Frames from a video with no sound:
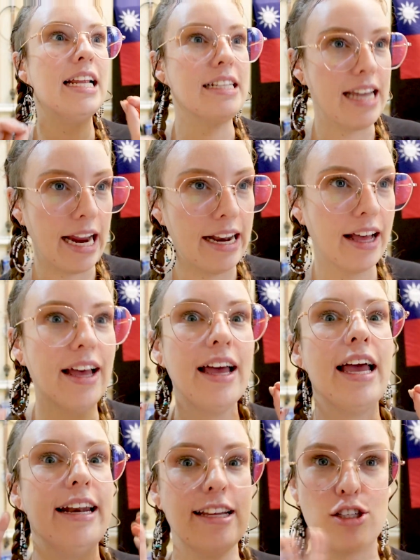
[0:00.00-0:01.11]
data,
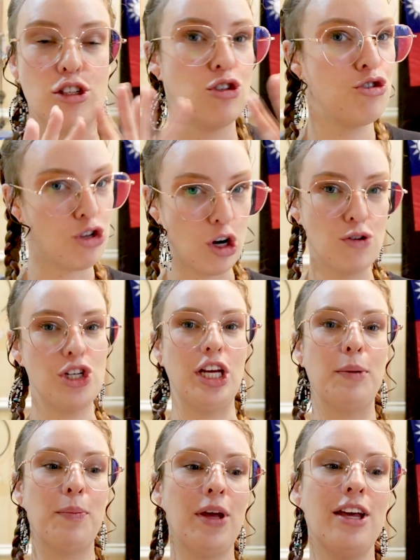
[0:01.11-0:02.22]
and it's so cheap.